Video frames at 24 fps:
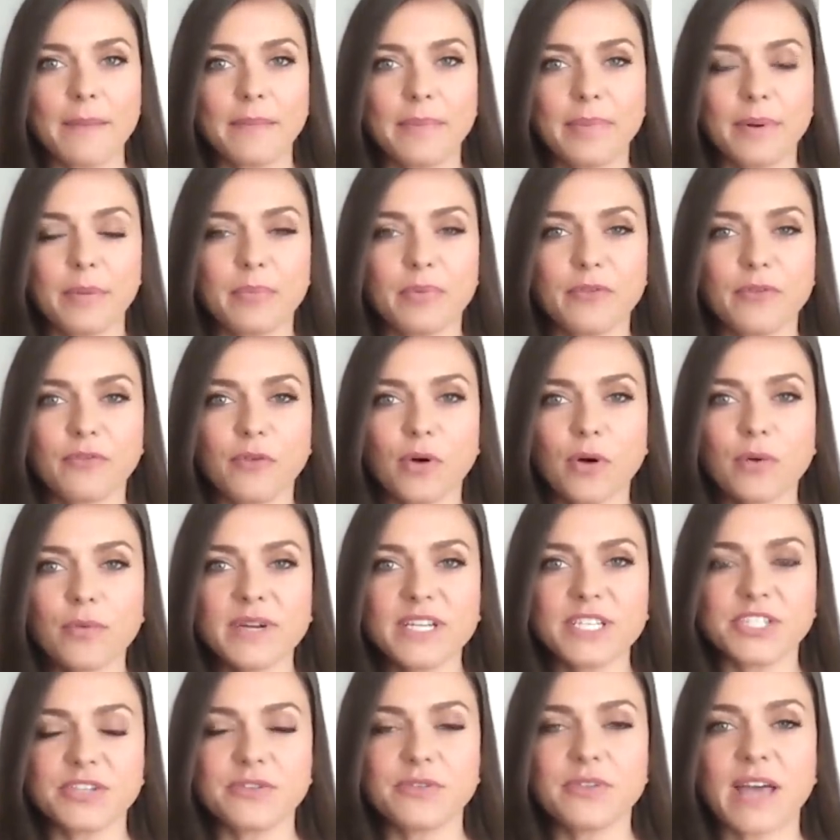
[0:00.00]
But before we
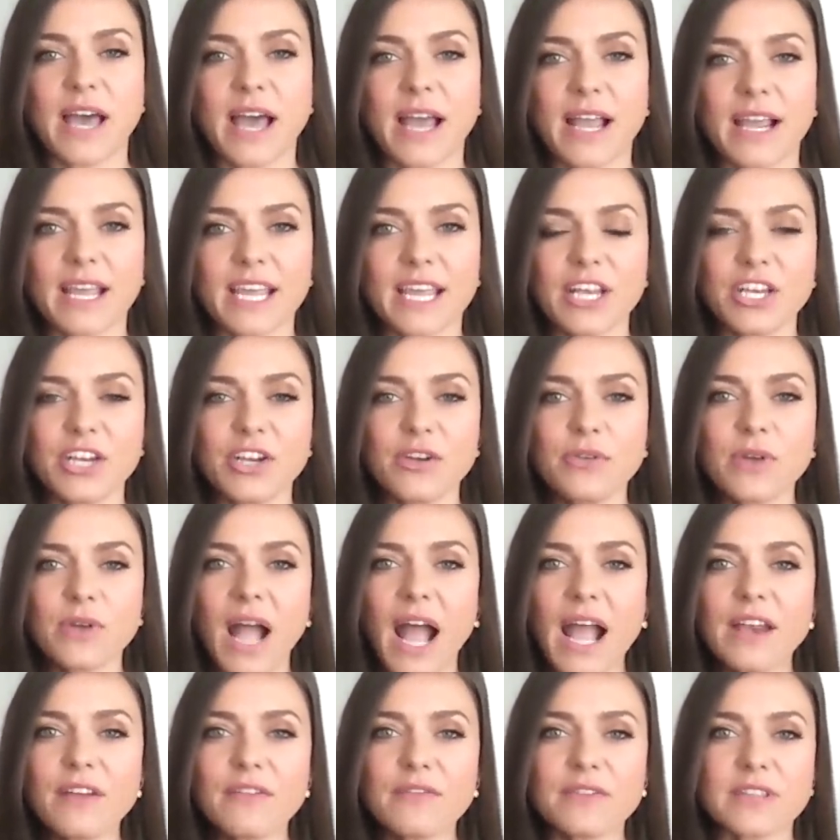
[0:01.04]
do that, can you
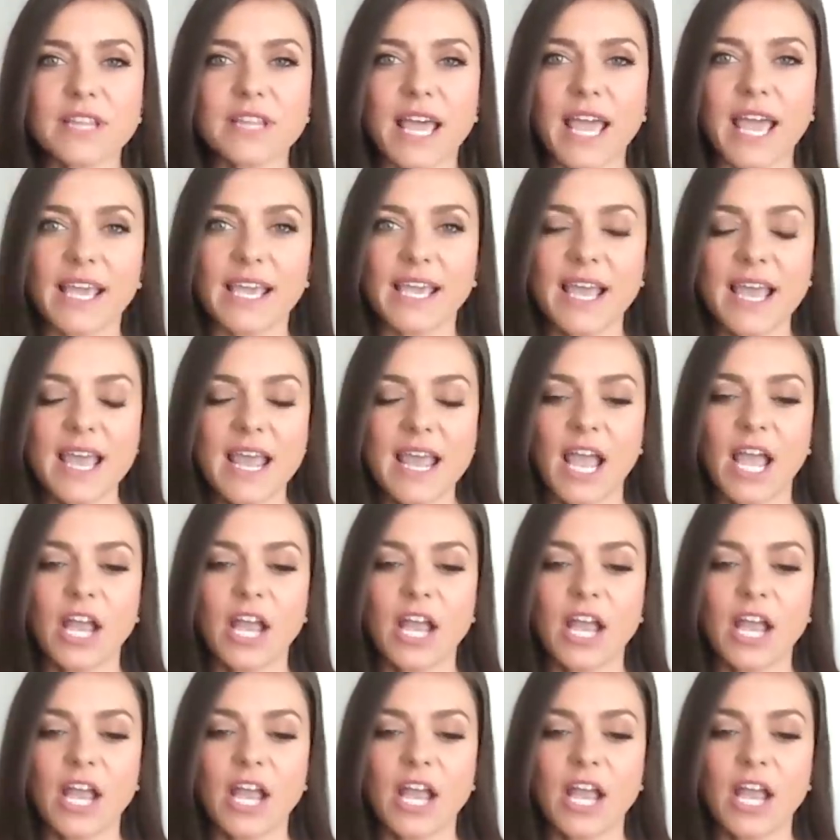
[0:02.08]
kind of lay